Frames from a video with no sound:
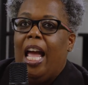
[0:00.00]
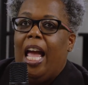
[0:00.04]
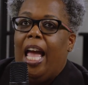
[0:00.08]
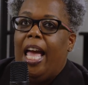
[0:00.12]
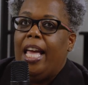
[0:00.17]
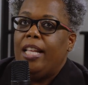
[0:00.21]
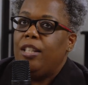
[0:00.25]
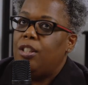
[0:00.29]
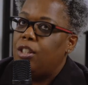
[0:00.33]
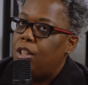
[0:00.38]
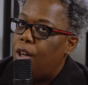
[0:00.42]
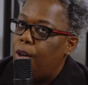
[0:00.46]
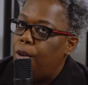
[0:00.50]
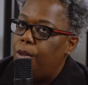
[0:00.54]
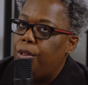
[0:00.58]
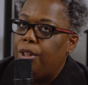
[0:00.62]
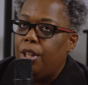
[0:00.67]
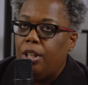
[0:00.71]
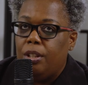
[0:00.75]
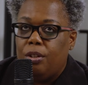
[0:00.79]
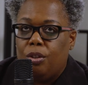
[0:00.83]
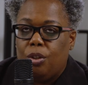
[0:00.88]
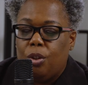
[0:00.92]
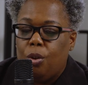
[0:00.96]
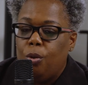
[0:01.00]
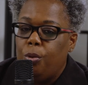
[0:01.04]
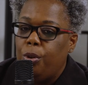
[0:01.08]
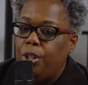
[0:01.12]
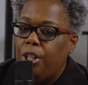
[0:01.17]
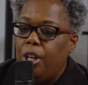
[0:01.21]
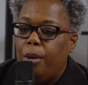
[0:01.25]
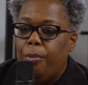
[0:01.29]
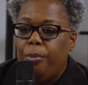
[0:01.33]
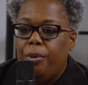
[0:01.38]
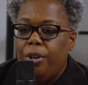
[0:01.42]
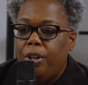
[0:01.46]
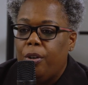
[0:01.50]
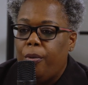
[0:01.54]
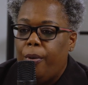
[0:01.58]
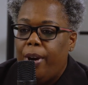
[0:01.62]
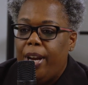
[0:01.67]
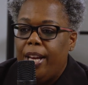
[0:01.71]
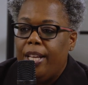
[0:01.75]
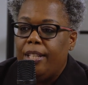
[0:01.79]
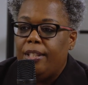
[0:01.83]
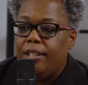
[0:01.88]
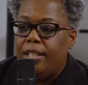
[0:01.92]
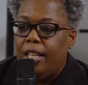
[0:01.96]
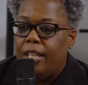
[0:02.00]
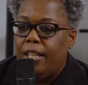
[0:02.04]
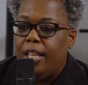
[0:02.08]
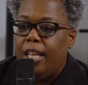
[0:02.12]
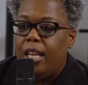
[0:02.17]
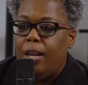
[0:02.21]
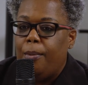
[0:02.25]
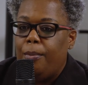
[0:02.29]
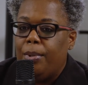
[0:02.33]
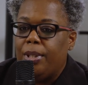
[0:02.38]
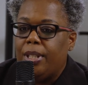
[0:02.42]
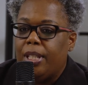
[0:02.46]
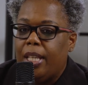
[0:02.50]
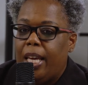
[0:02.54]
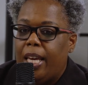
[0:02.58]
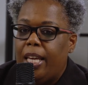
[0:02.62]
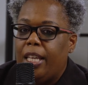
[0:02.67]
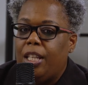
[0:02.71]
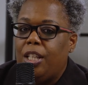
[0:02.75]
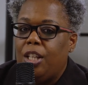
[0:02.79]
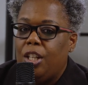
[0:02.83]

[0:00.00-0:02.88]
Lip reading: And so the school year progressed, and then it was like,